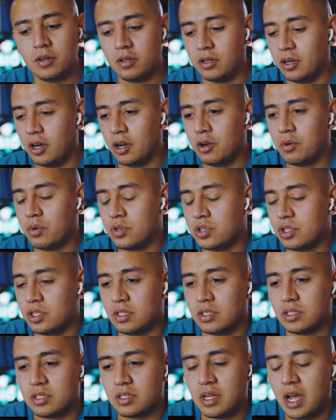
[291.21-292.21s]
you know, which
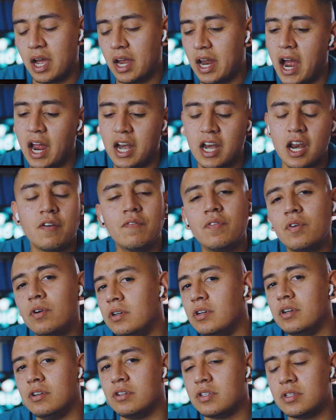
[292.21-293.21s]
is, I never
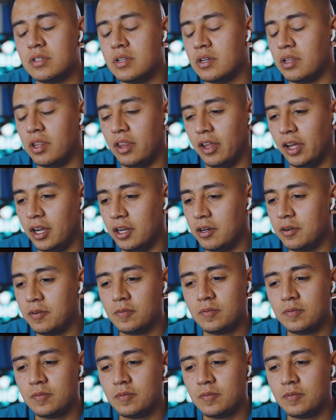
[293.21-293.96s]
understood that.